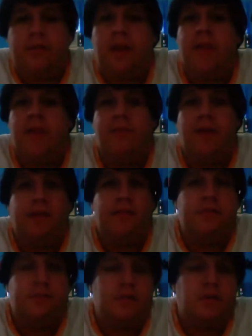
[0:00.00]
live
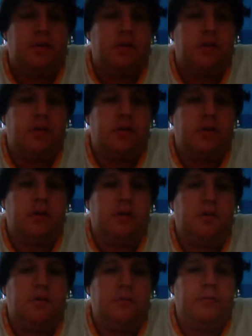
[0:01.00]
has its
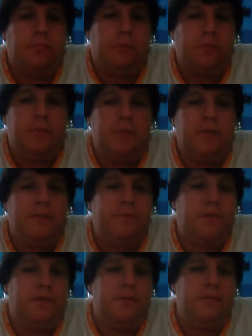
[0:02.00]
good
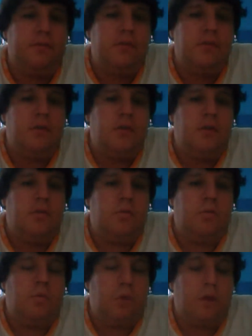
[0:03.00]
benefits.
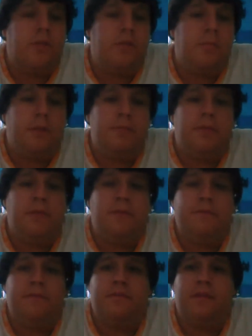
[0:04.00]
Well, one of the main
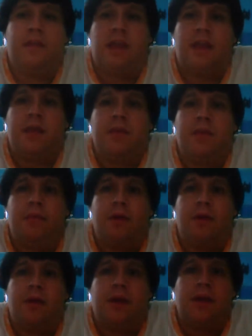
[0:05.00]
benefits I like about
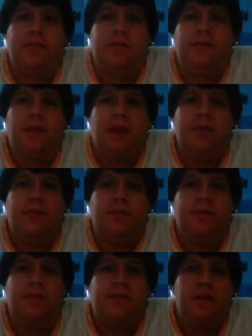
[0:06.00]
broadcasting live
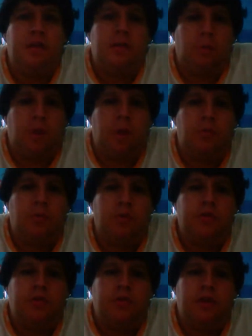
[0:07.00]
is right when
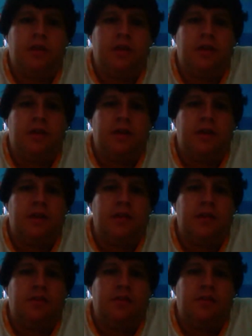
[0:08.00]
you're done at the end
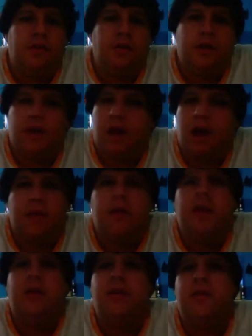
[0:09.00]
of the show, it
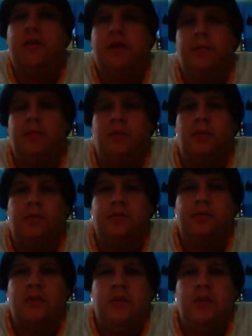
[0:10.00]
automatically uploads.